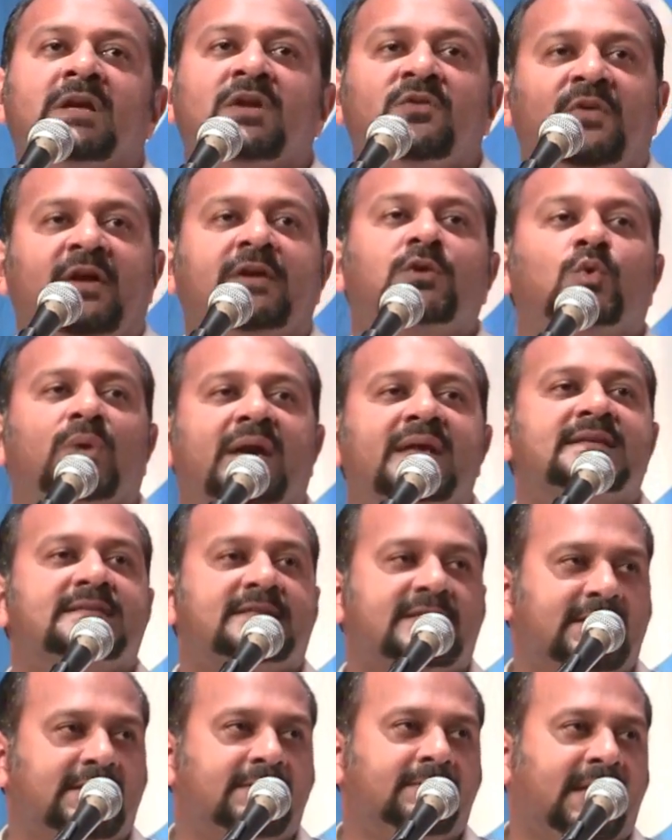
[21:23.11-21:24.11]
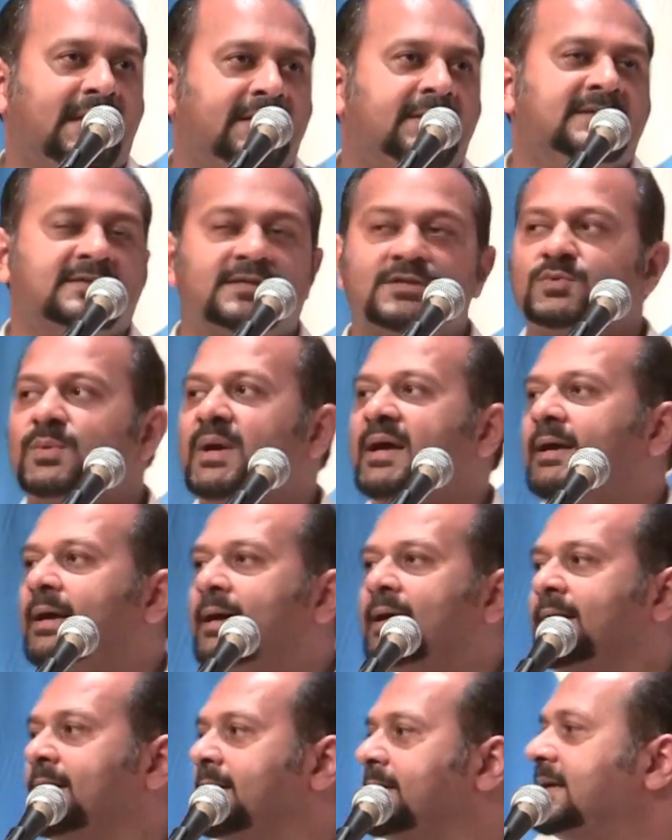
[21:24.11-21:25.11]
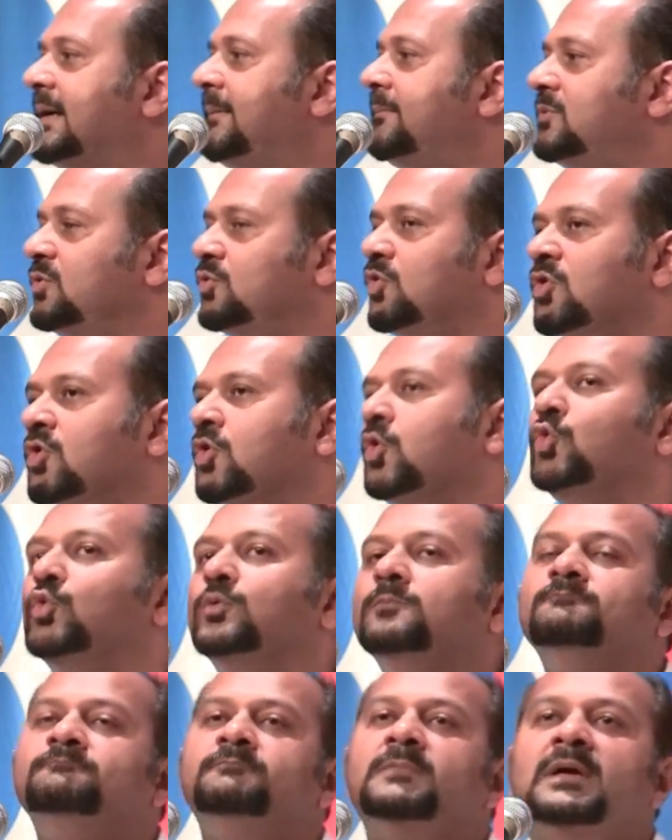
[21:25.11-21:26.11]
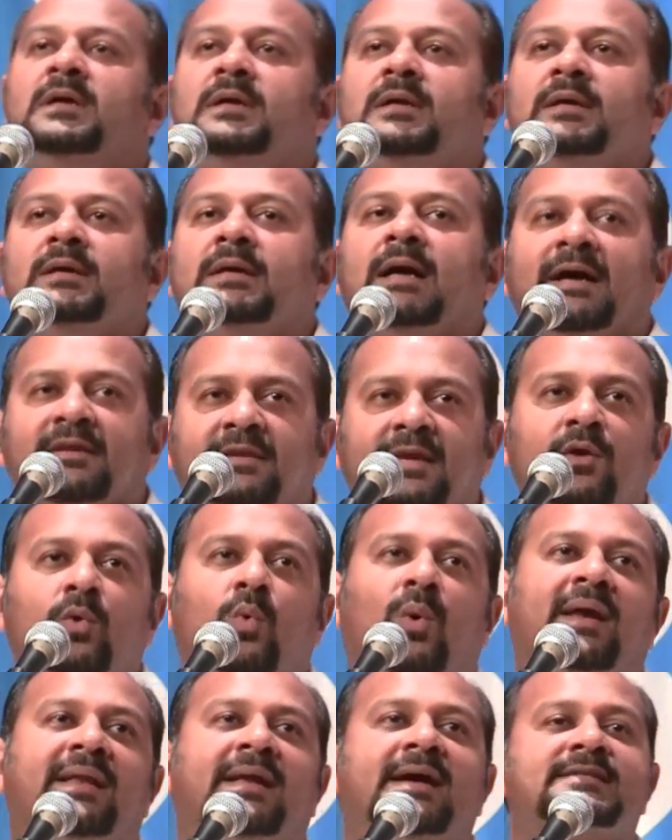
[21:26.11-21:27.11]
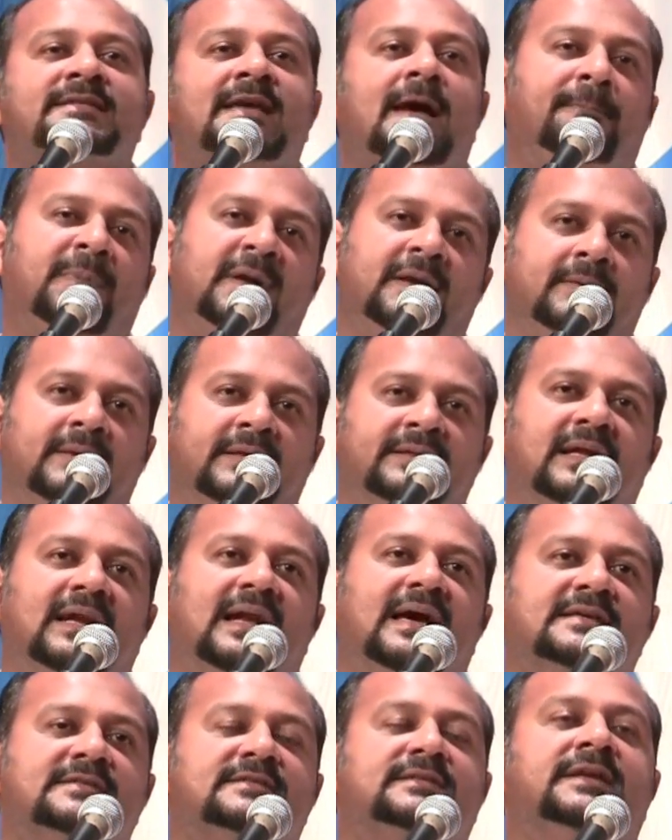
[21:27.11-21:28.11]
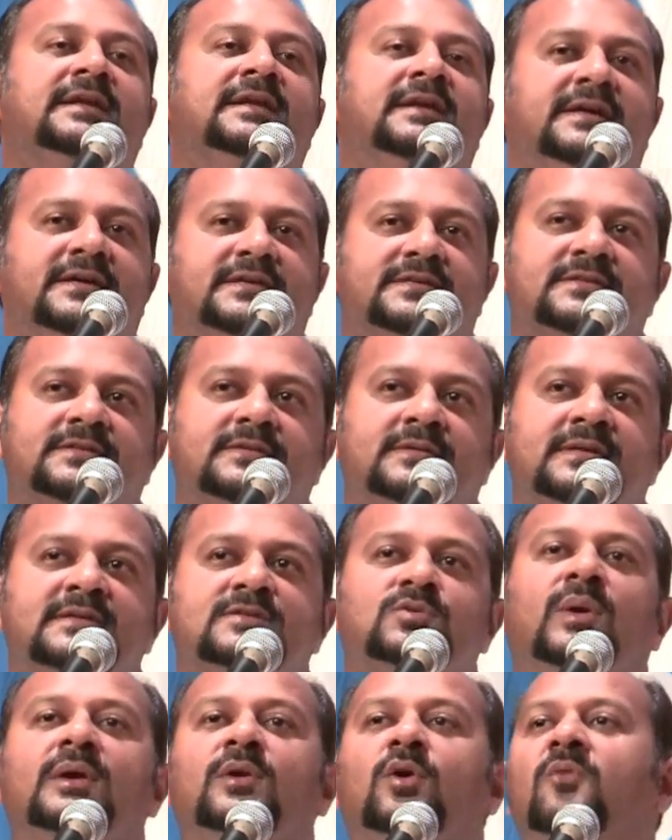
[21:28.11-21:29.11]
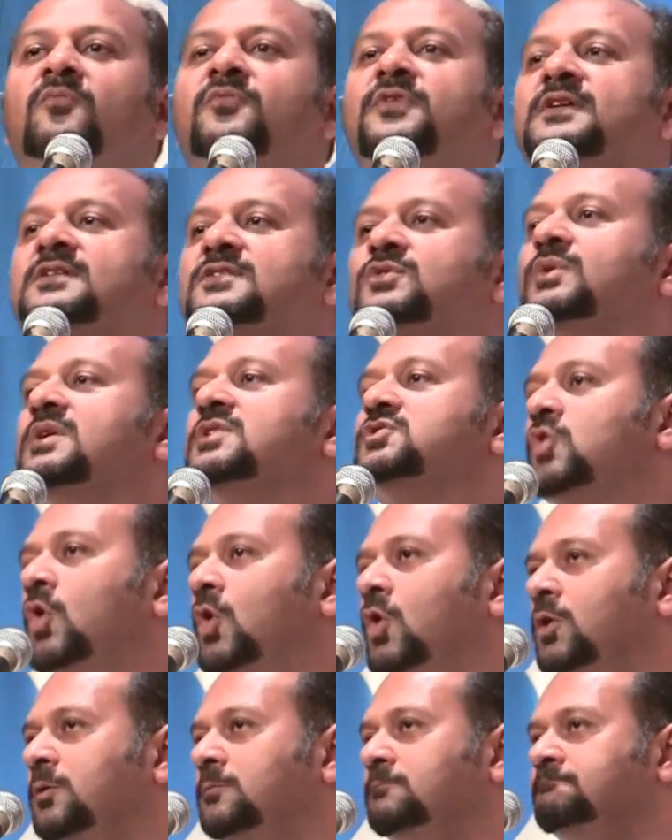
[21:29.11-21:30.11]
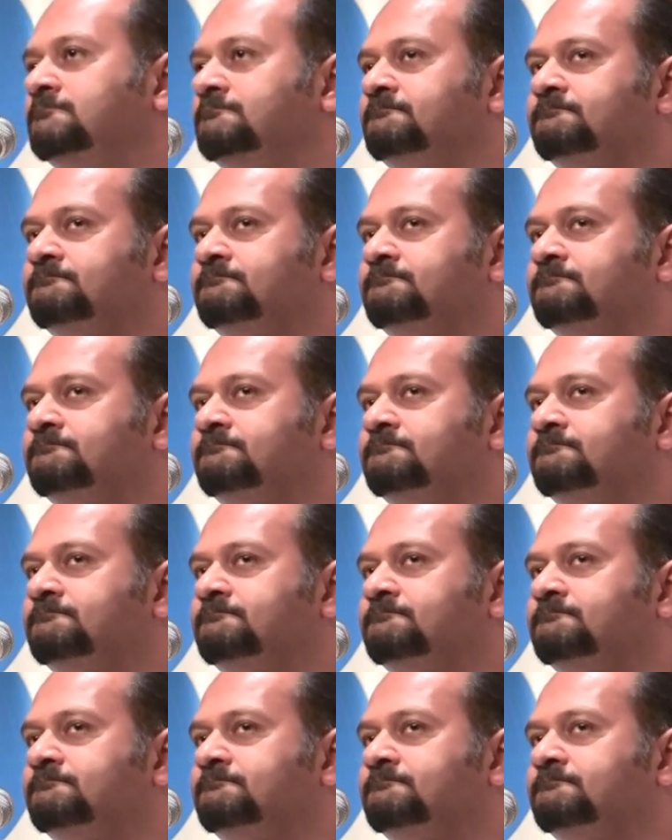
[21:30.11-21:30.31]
In fact, you can see, and this is where I come to conclude, I think what has happened in the last 3 years is quite obvious to us all.